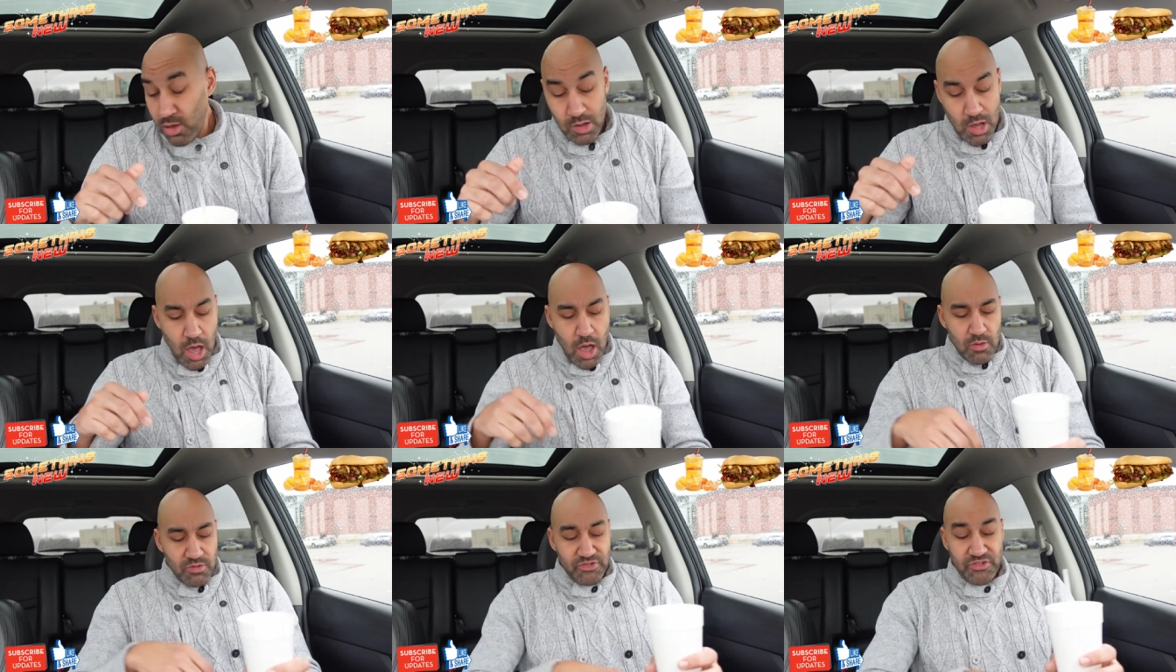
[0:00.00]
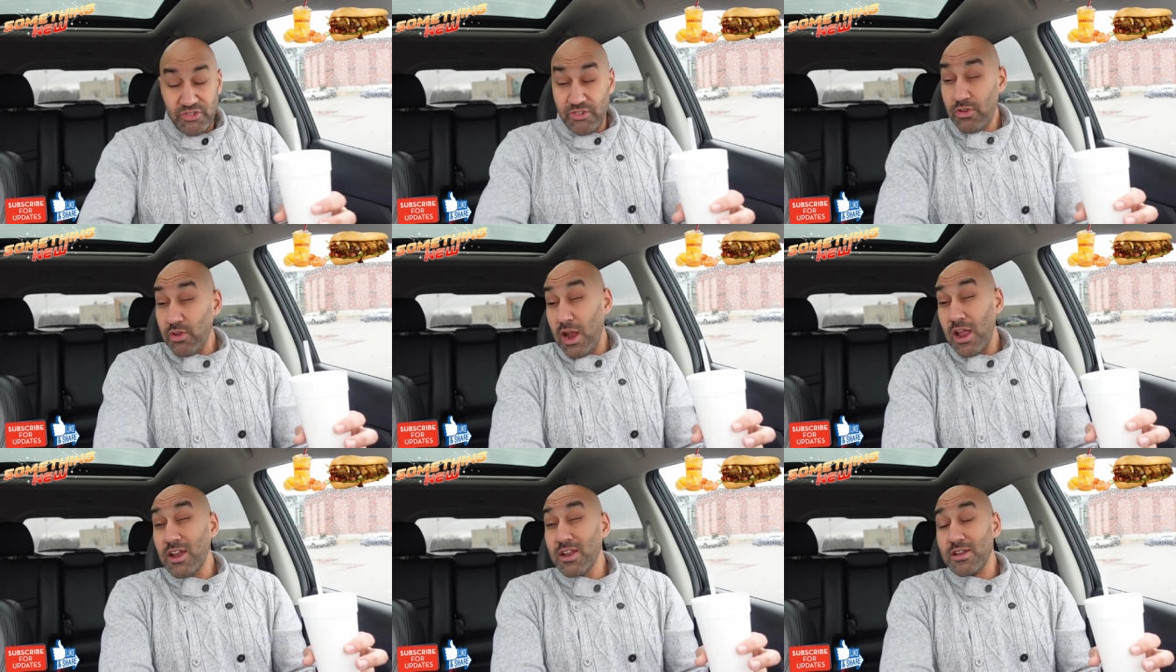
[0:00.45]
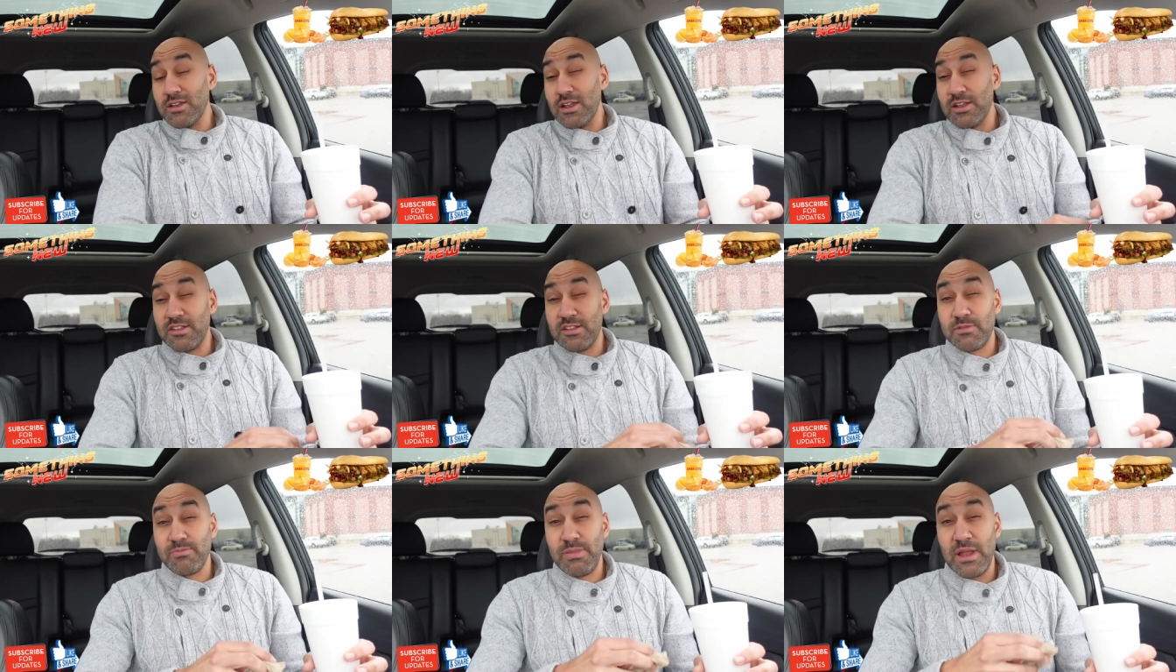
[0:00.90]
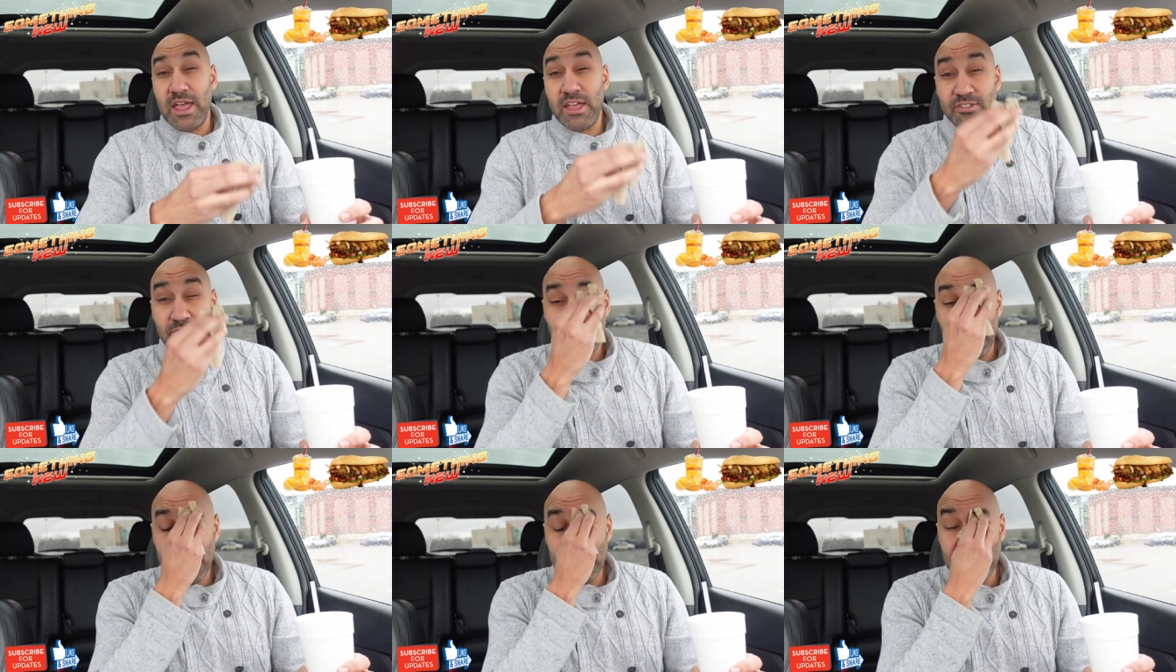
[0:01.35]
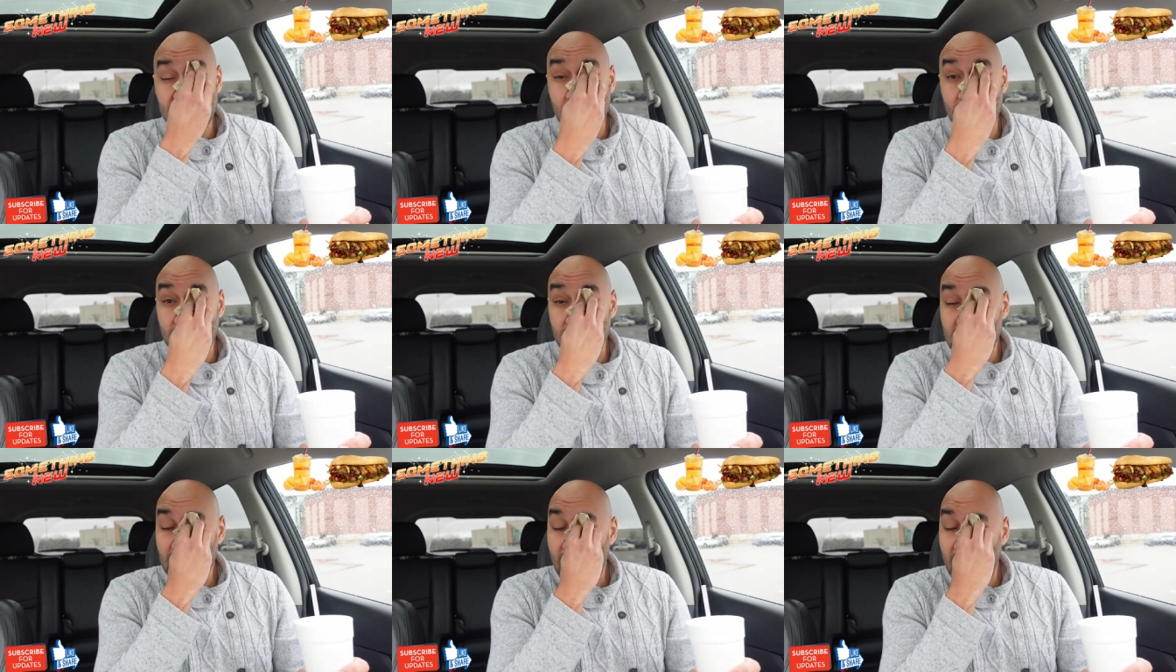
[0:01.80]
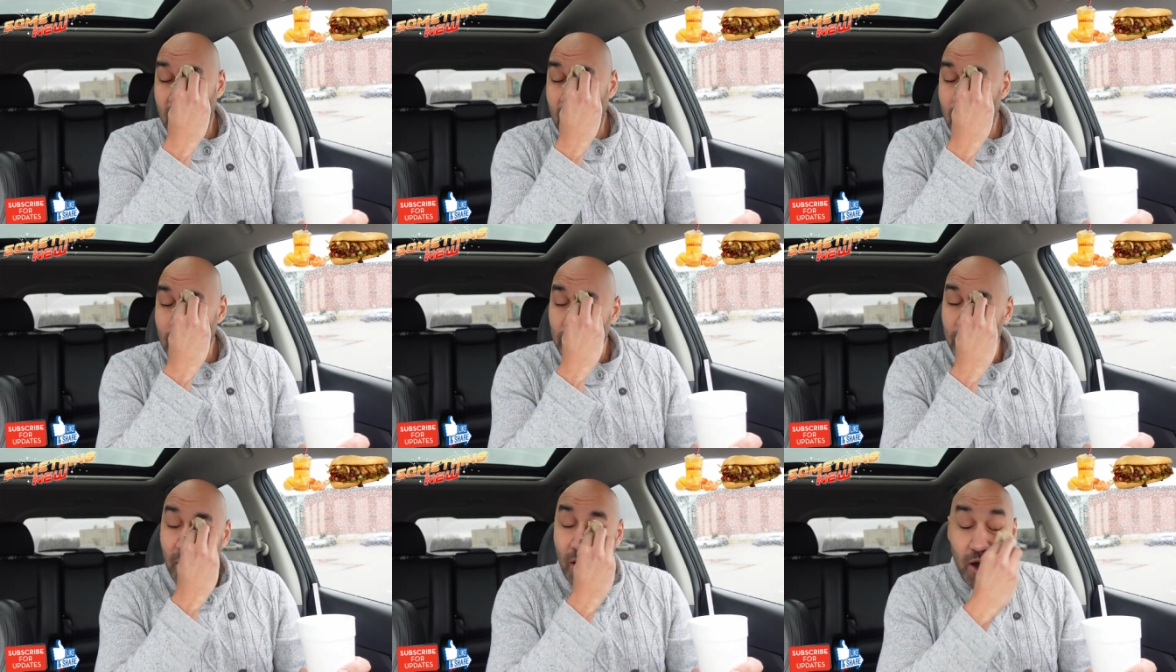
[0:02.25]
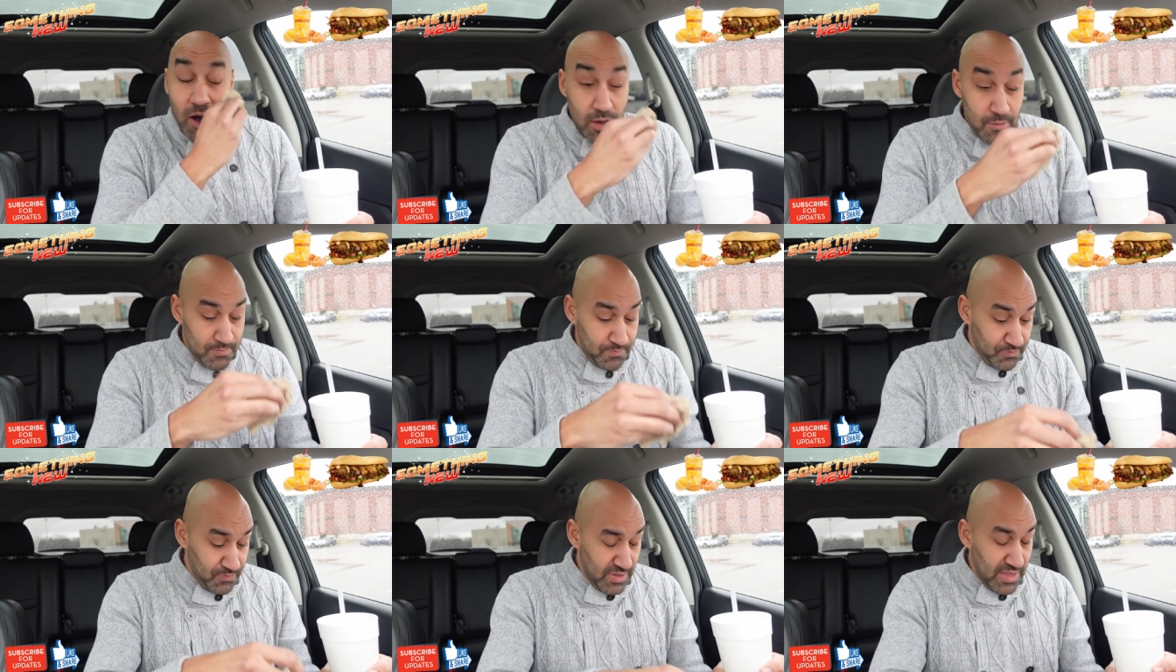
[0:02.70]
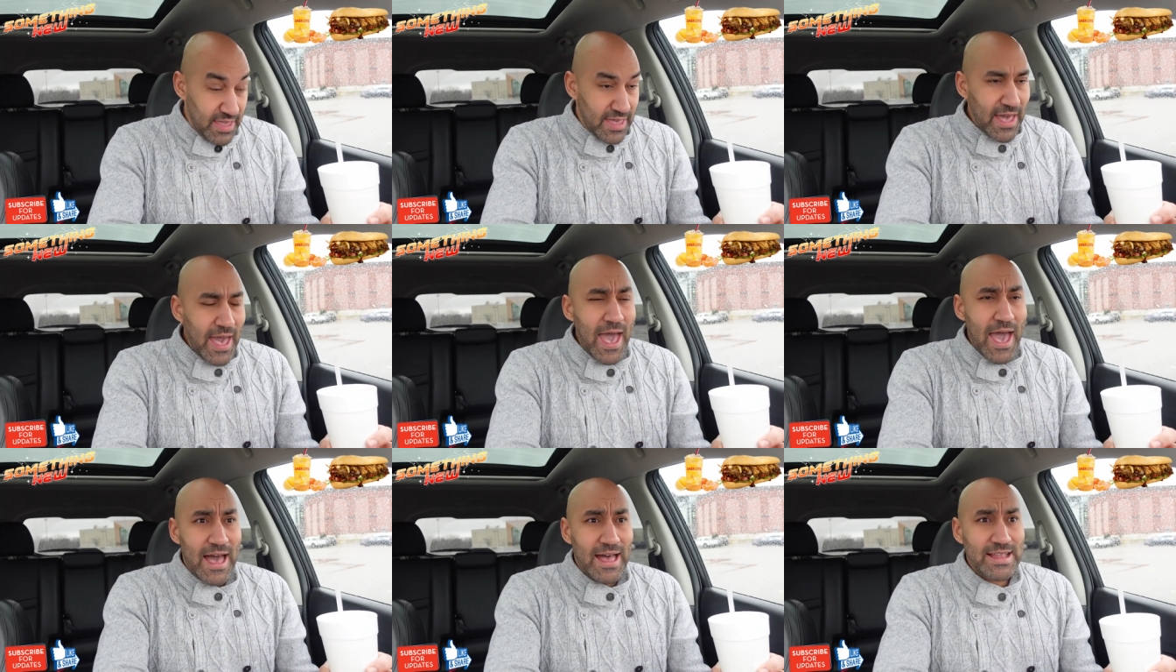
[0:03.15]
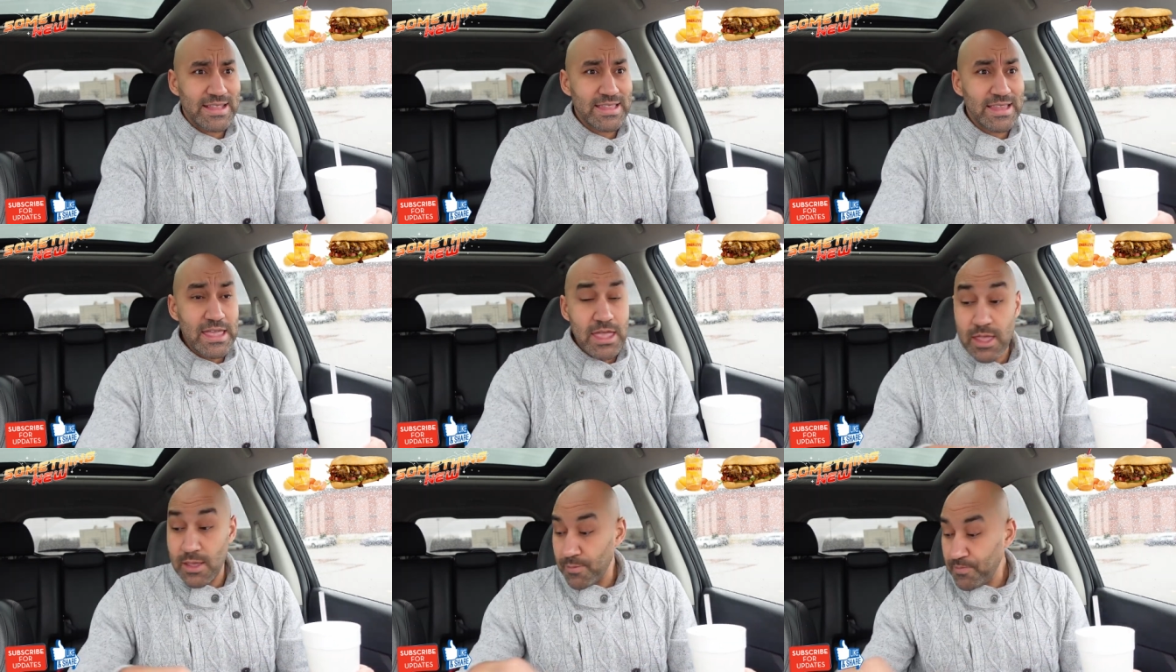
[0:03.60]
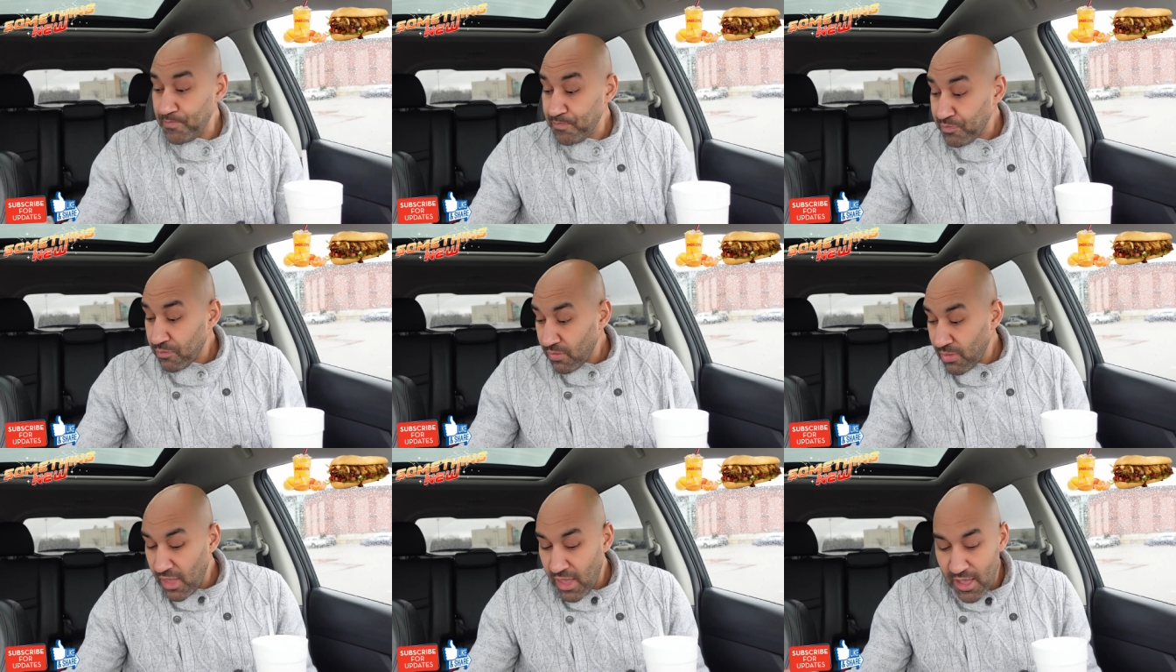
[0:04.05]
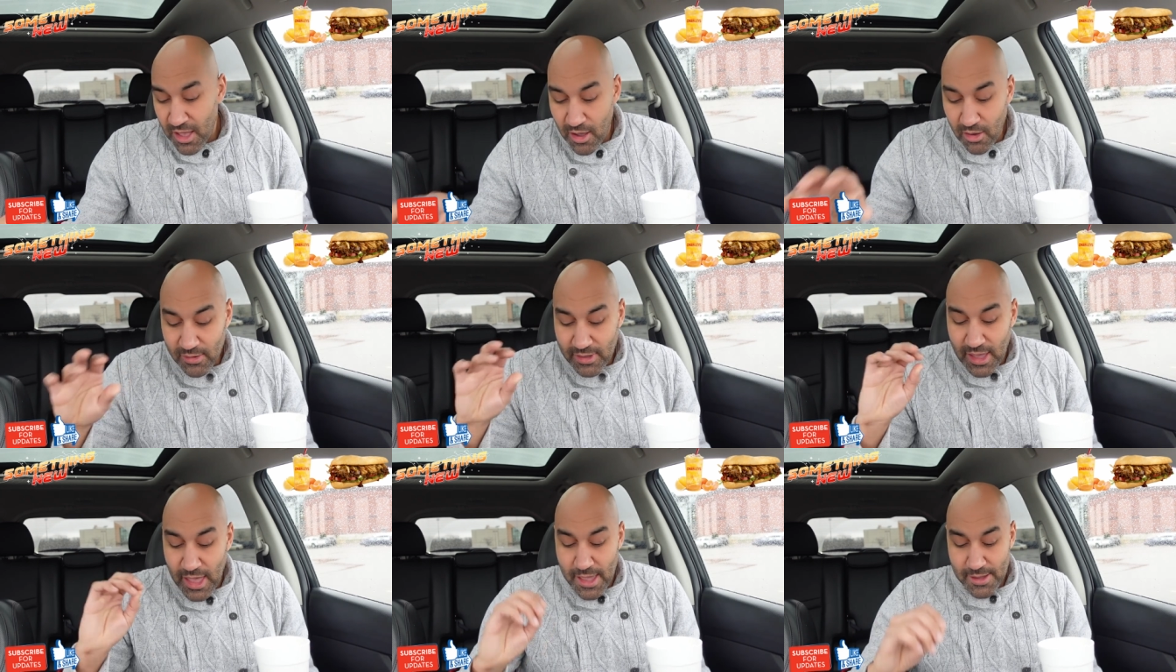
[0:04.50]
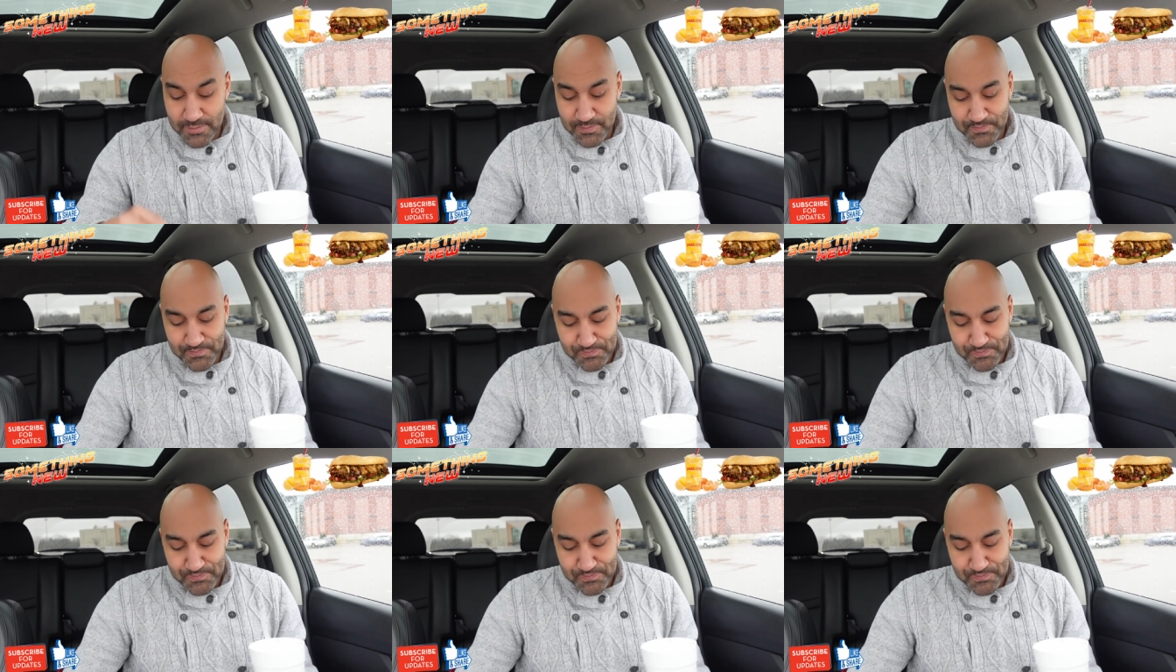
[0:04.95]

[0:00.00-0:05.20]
Oh, shoot, I done splashed myself in the eyeball. Golly. Okay.